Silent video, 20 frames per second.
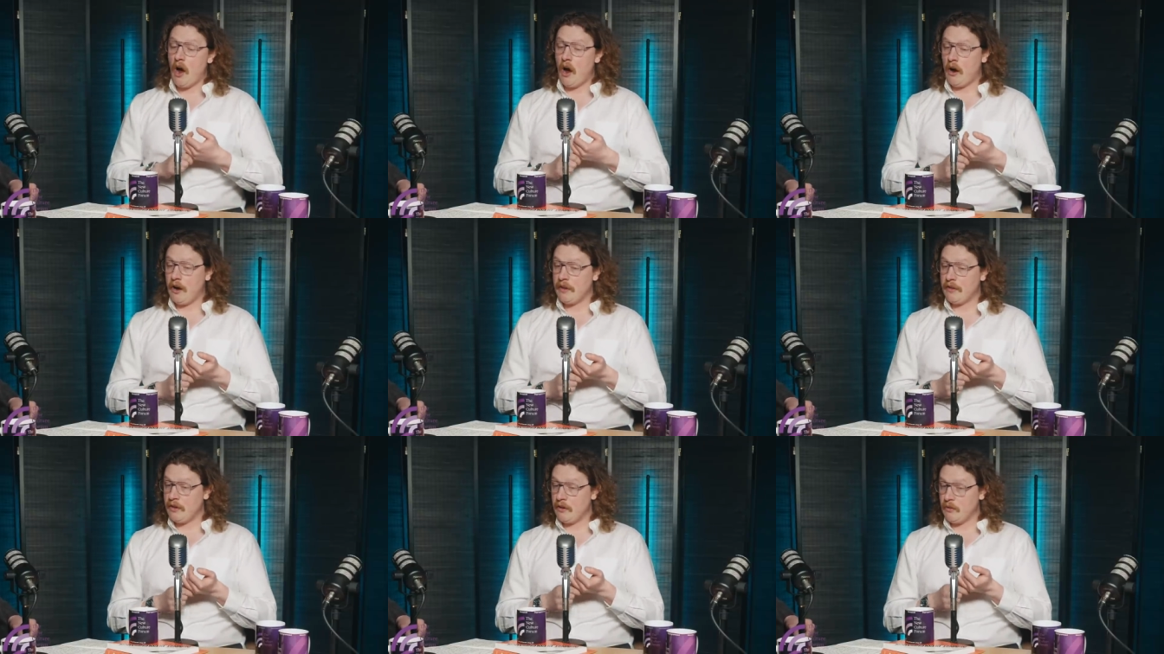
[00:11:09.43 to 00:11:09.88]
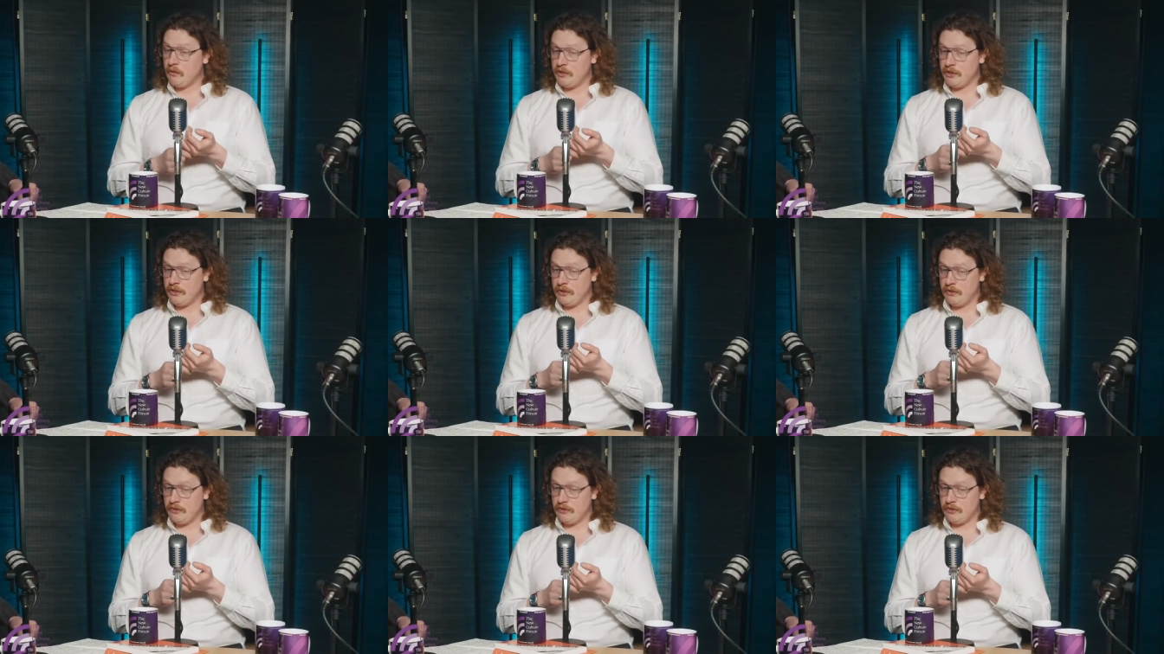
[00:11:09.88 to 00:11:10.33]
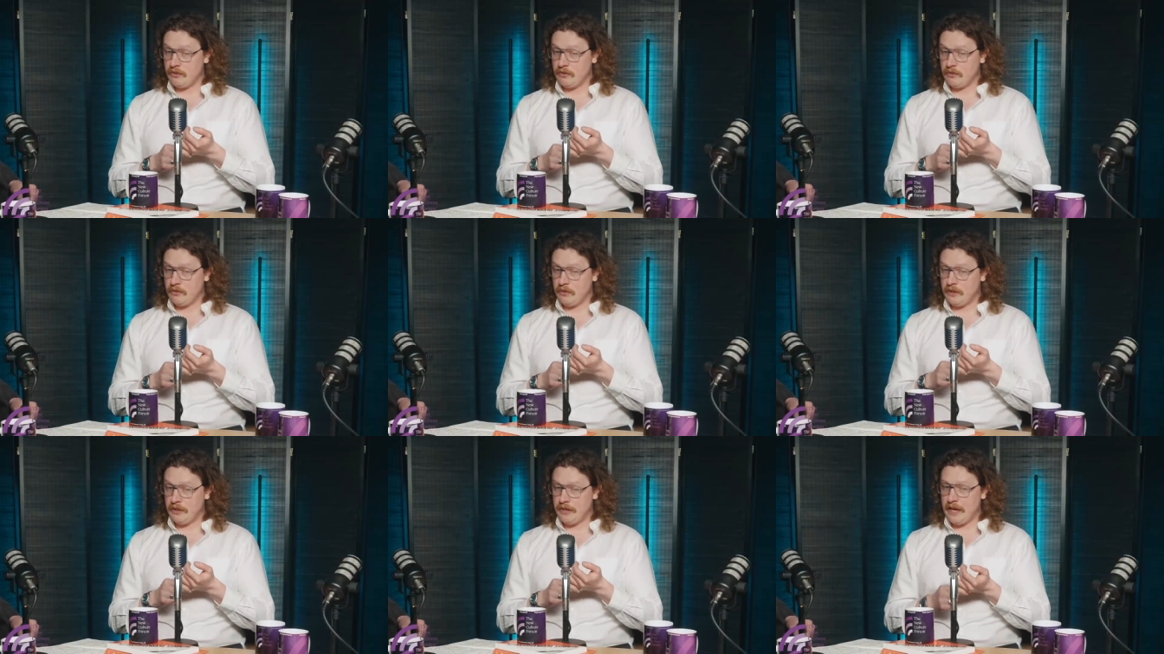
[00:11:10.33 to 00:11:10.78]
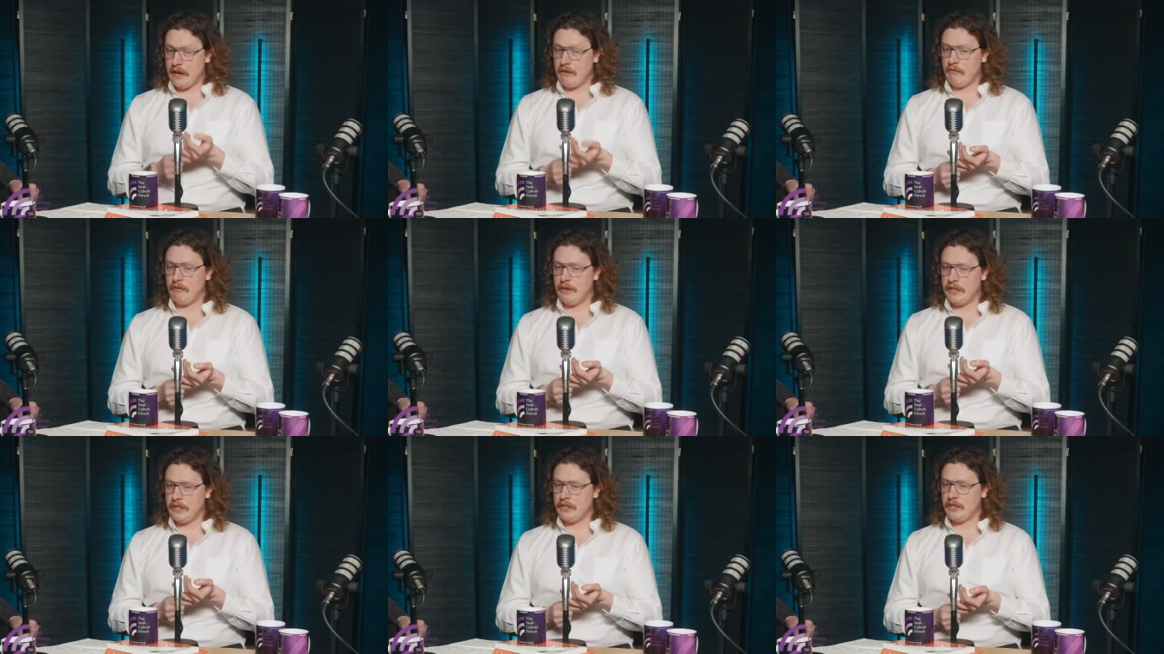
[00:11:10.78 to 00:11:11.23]
I think we should get
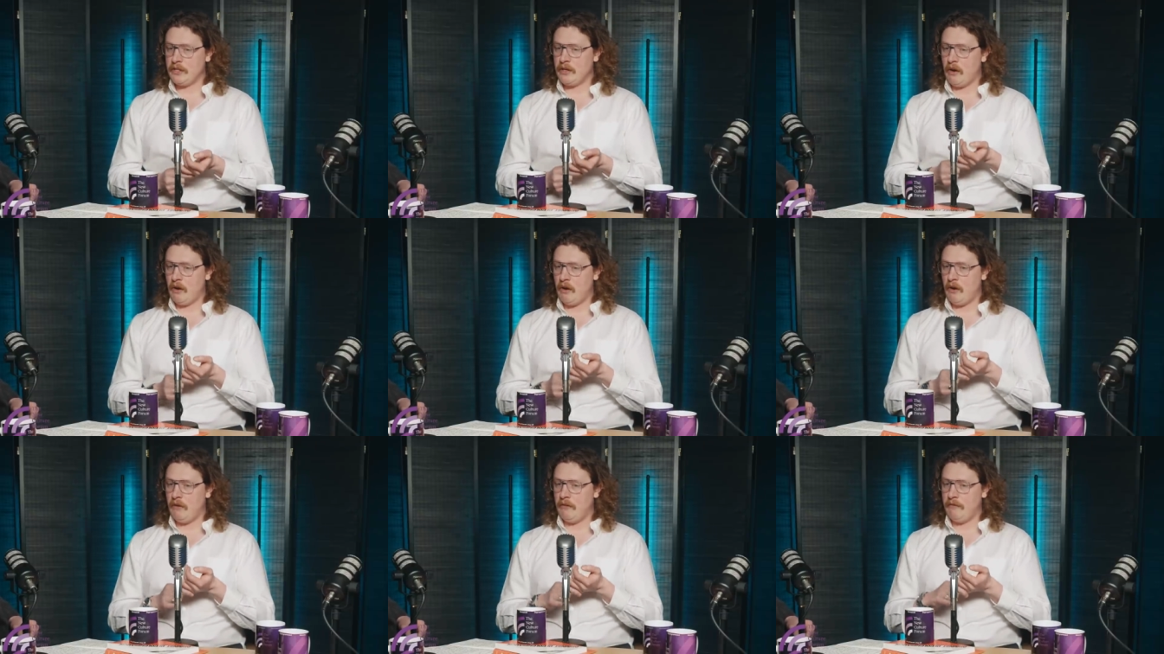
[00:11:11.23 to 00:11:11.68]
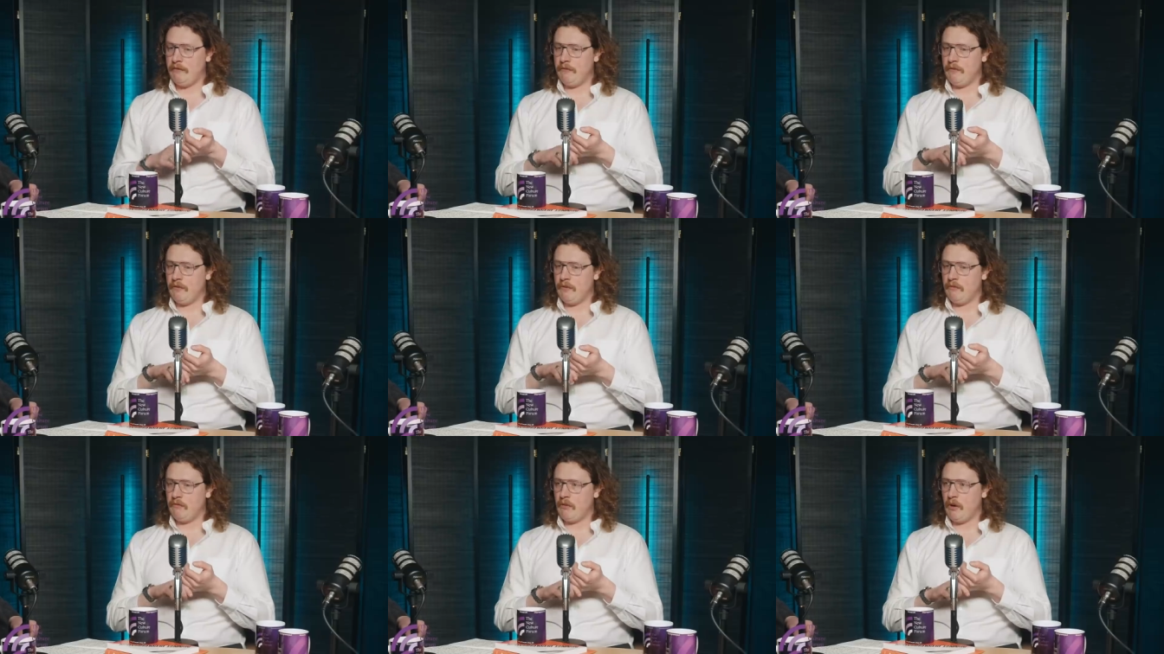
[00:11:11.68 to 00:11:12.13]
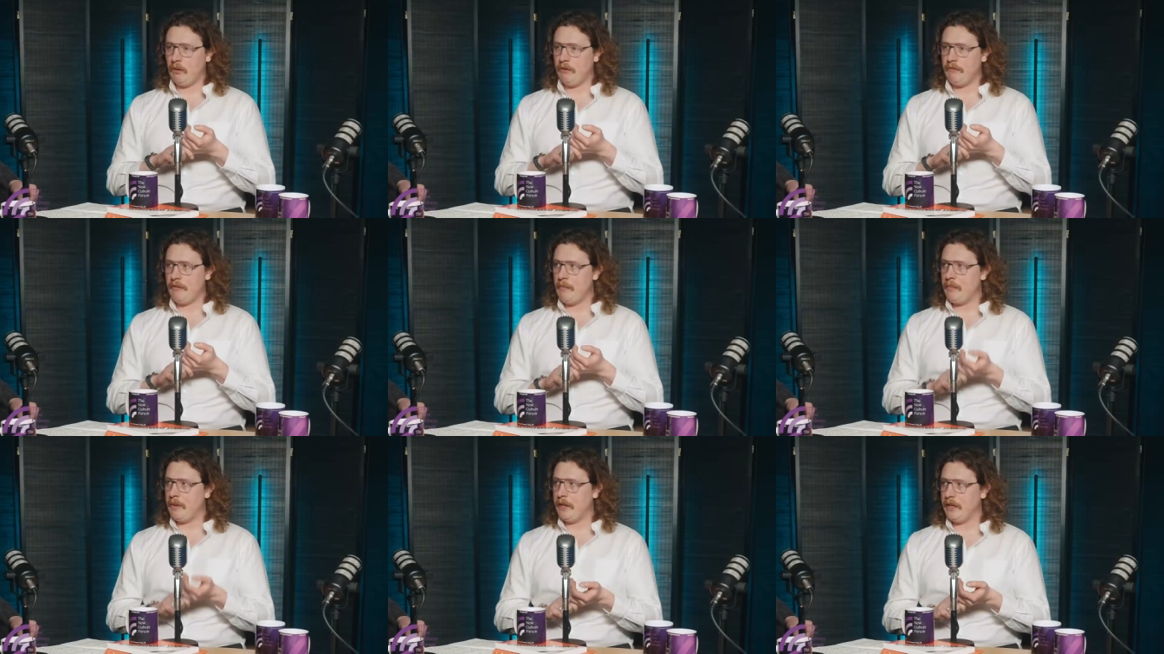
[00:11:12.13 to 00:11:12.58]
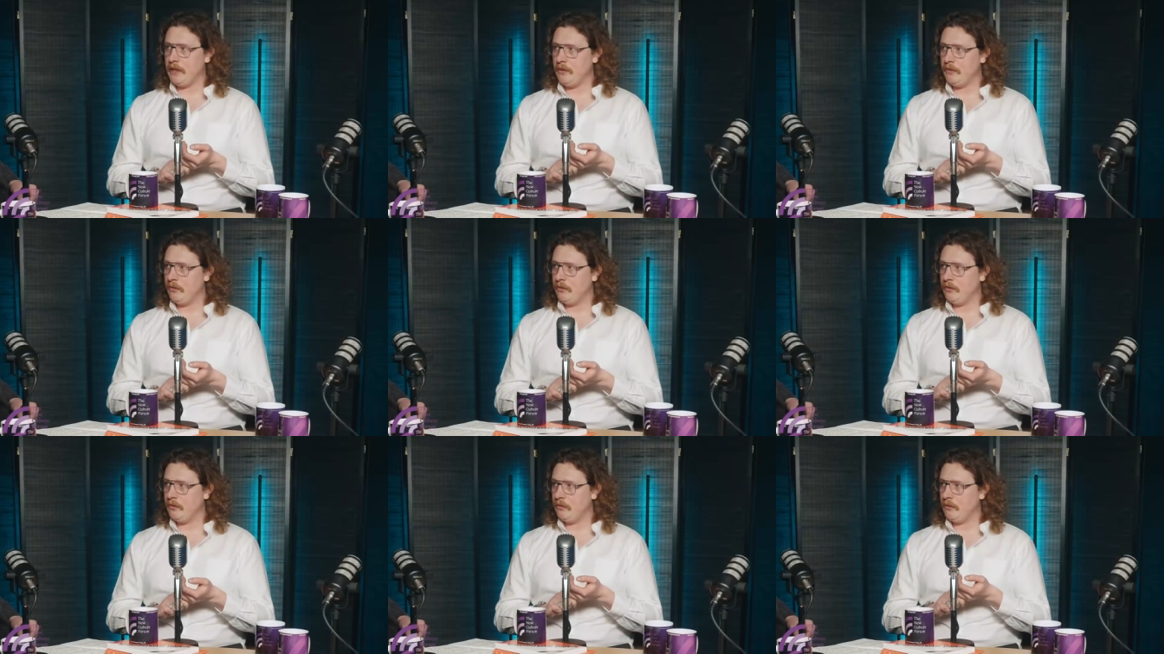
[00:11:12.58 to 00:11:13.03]
rid of the role of
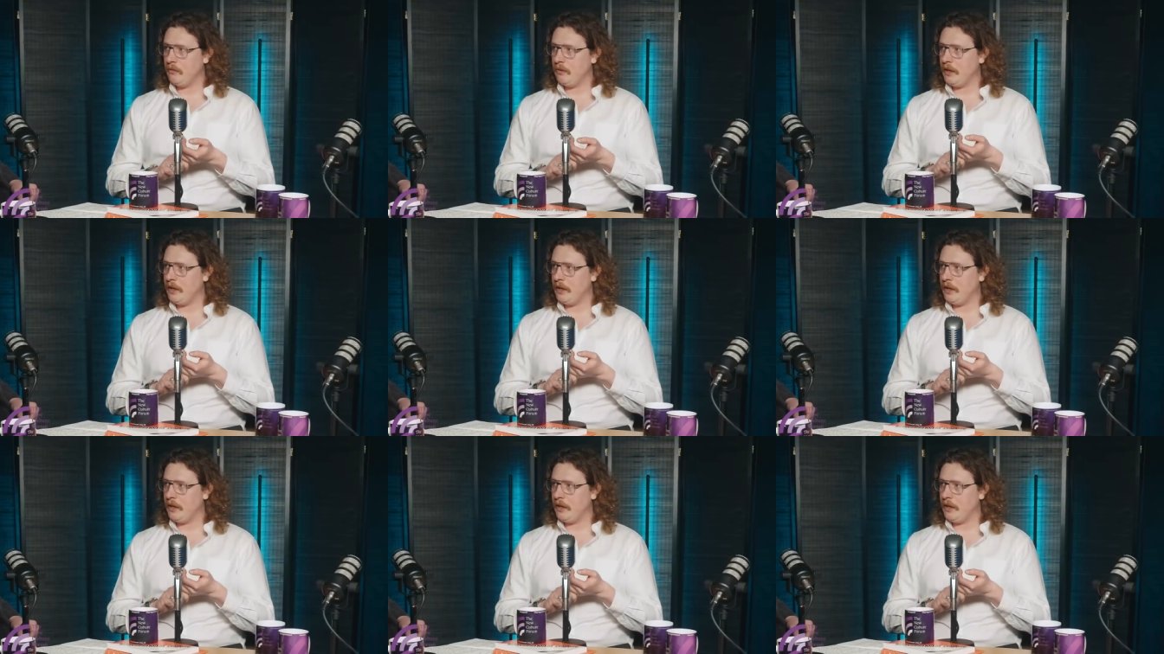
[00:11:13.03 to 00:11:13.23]
MPs